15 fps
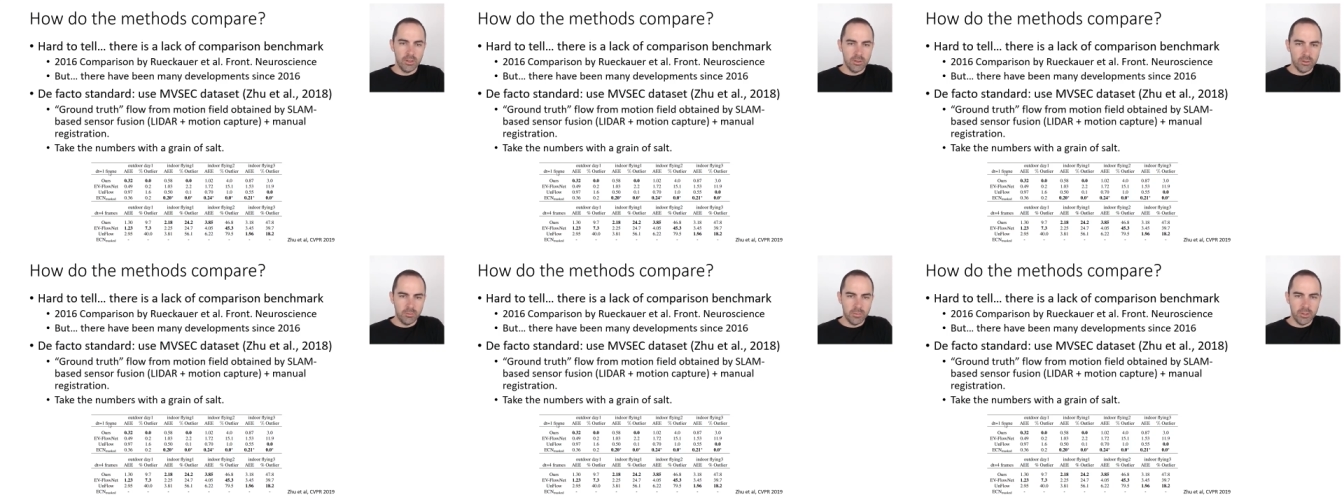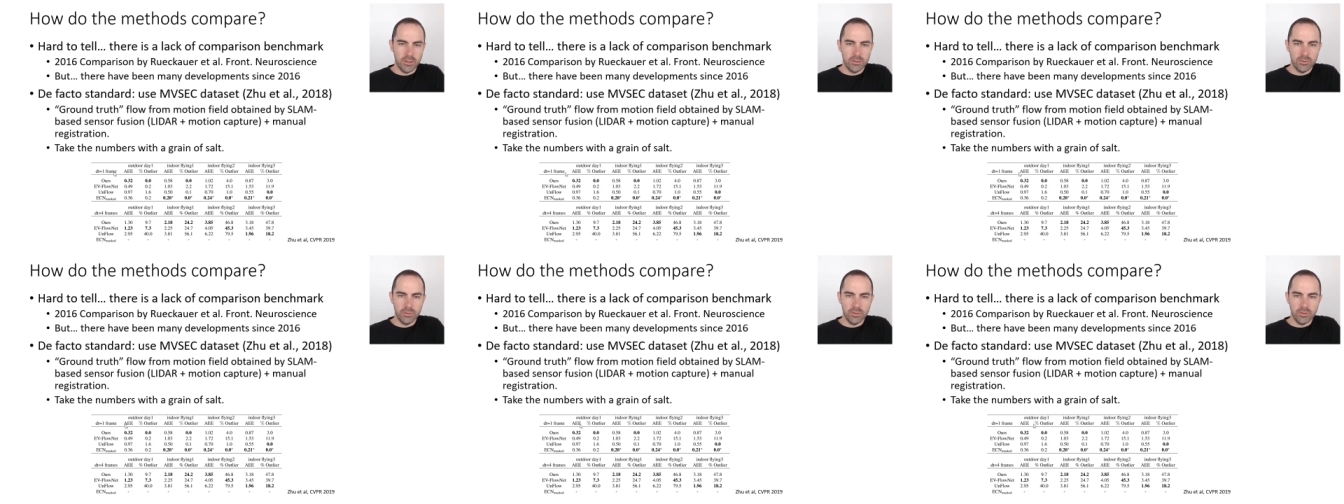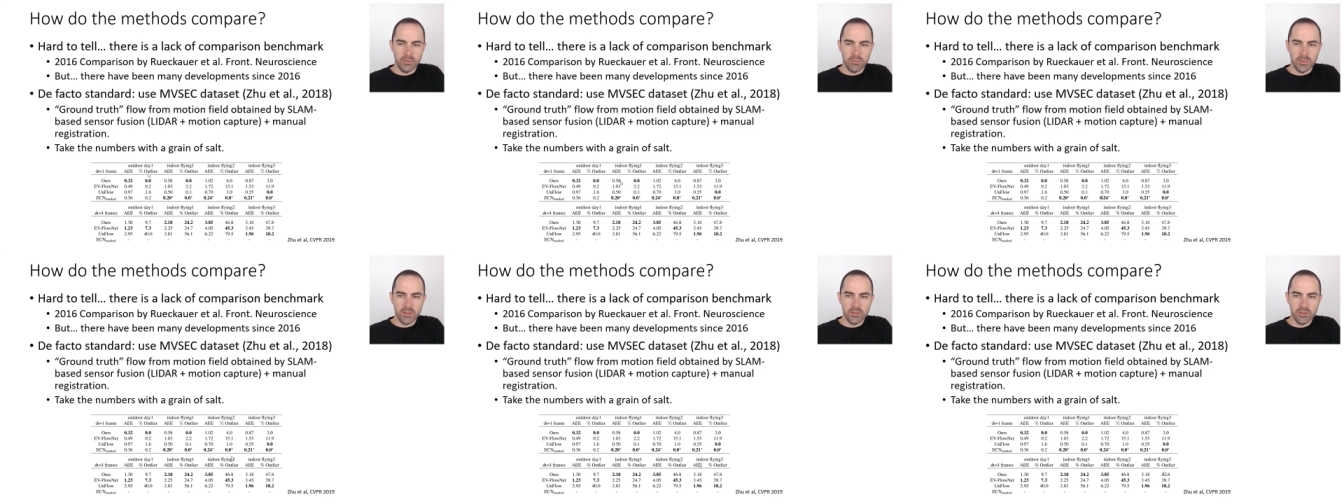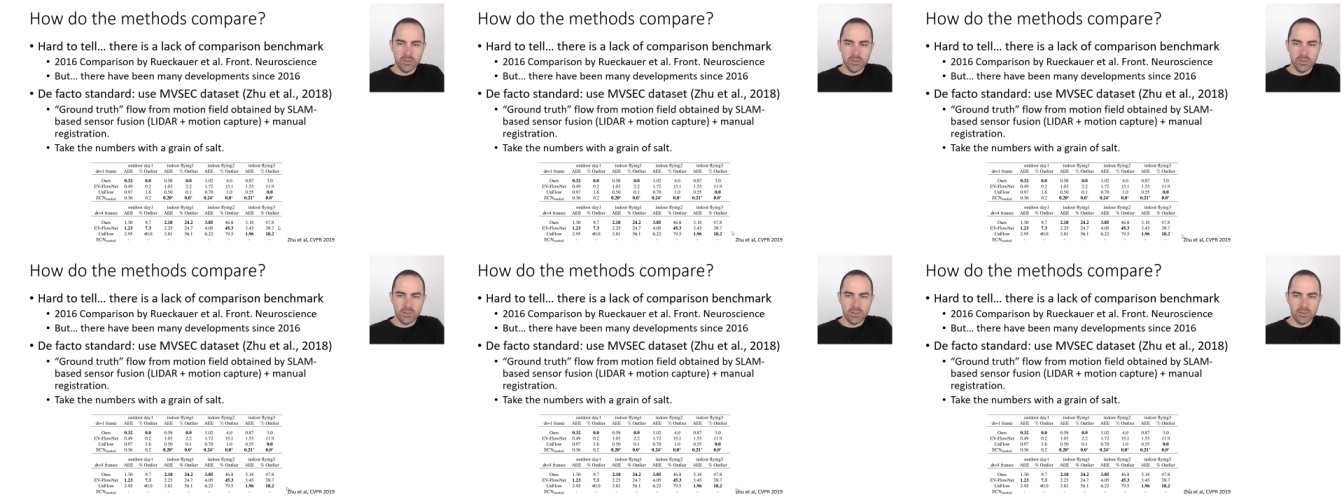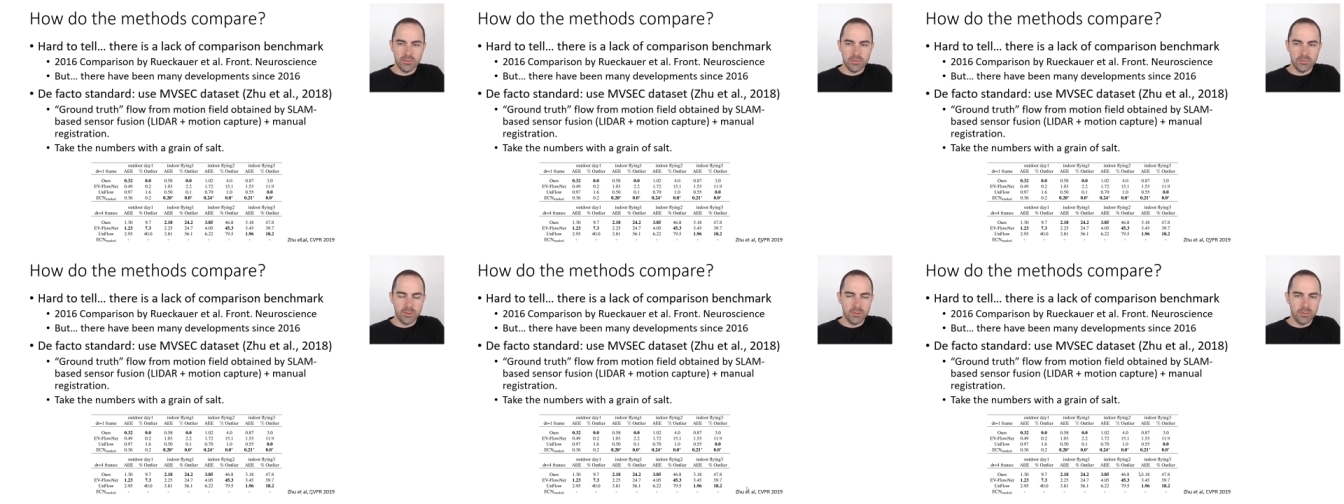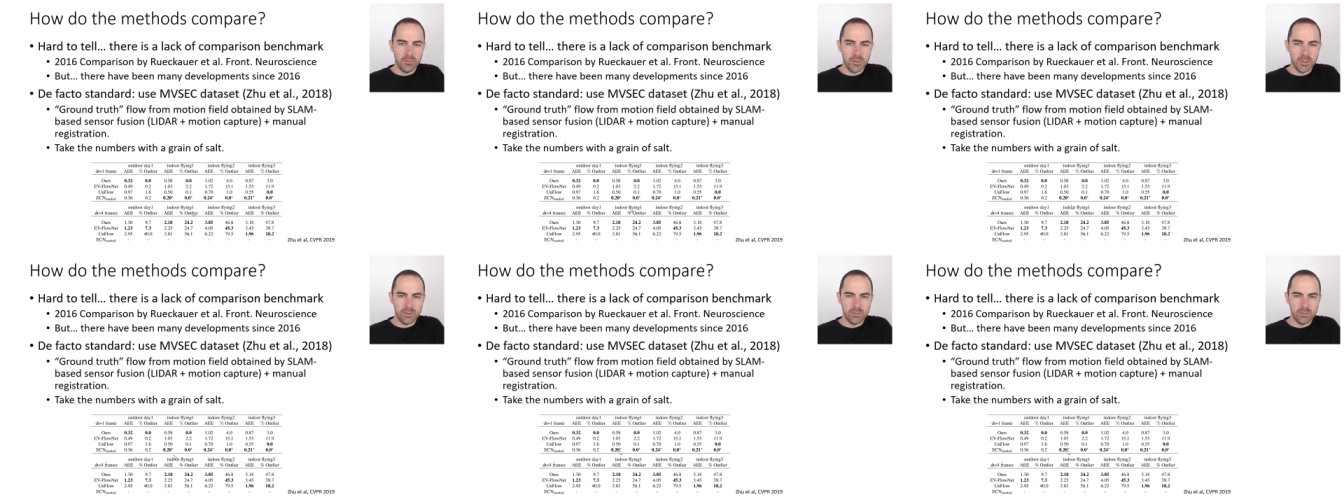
compare to other methods uh, from CVPR